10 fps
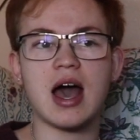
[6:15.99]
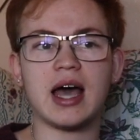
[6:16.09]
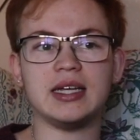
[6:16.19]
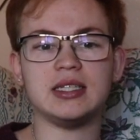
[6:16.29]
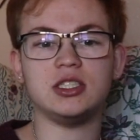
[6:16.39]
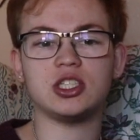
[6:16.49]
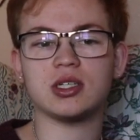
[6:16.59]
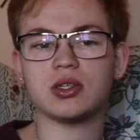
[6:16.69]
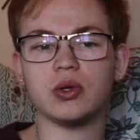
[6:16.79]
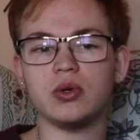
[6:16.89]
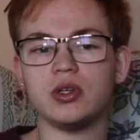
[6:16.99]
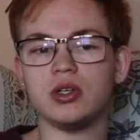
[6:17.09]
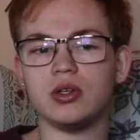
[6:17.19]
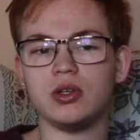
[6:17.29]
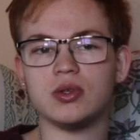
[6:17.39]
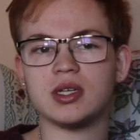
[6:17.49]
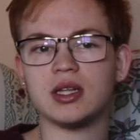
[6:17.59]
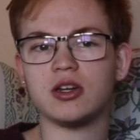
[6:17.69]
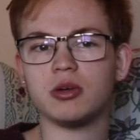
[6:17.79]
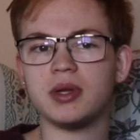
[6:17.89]
I just glued, using
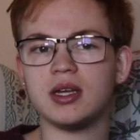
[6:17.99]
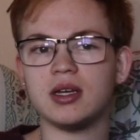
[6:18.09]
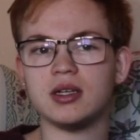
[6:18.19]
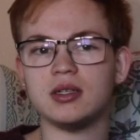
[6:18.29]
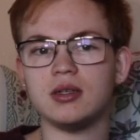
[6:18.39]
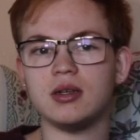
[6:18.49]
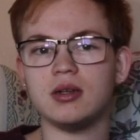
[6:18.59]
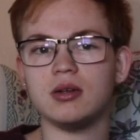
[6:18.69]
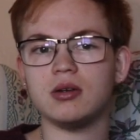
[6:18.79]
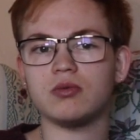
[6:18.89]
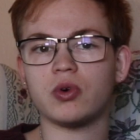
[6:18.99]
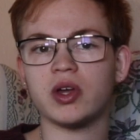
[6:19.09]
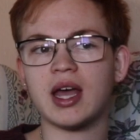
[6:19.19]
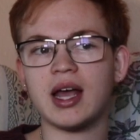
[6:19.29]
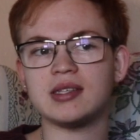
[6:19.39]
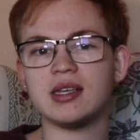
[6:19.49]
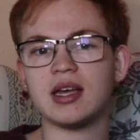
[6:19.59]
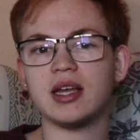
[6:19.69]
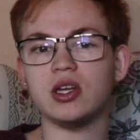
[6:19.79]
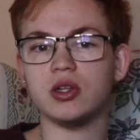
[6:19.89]
a little bit of royal
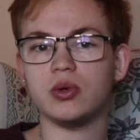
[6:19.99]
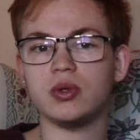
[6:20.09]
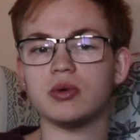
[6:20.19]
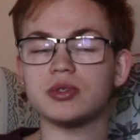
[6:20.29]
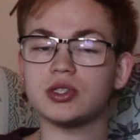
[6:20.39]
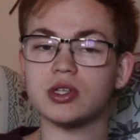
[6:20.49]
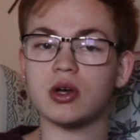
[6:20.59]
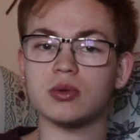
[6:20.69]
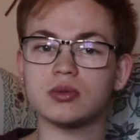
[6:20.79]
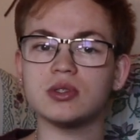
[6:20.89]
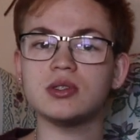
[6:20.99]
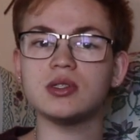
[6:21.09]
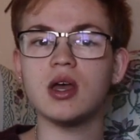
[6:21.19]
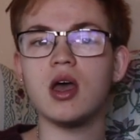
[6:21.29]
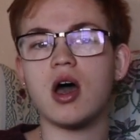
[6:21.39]
icing, I glued those stones